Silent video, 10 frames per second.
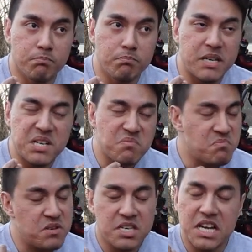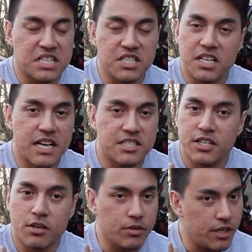Me, that's a
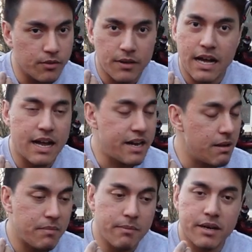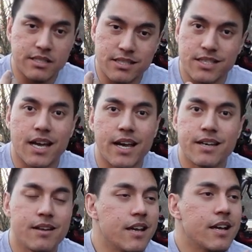no-go. I kept my bikes inside,